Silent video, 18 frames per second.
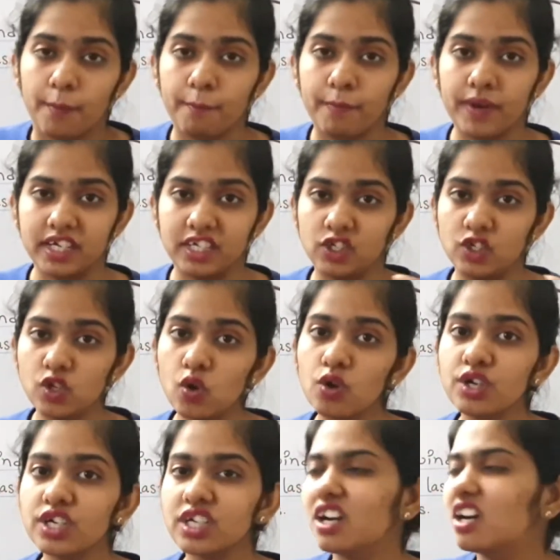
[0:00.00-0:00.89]
But
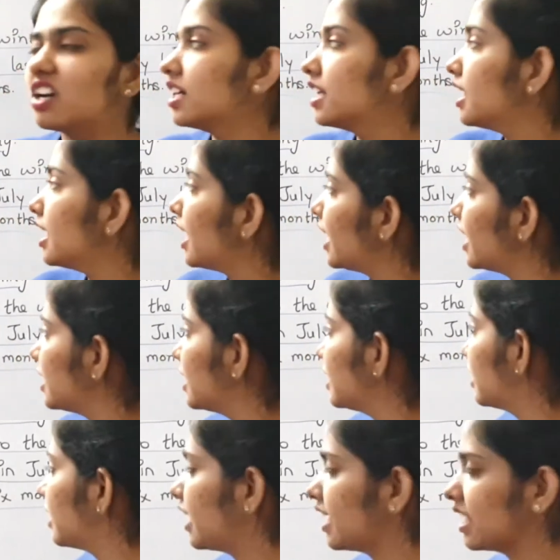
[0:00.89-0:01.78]
don't underline
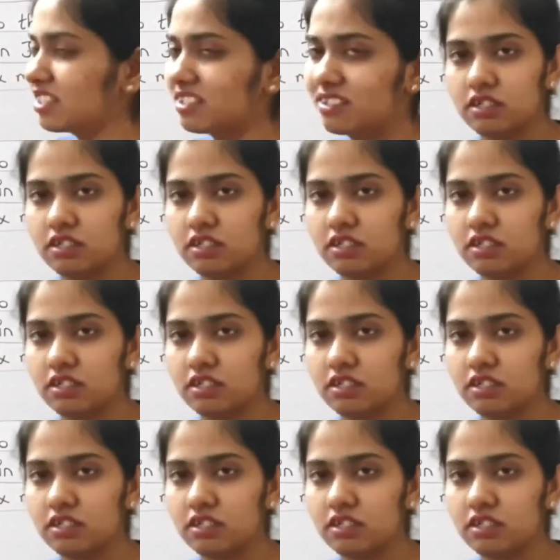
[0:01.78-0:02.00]
it like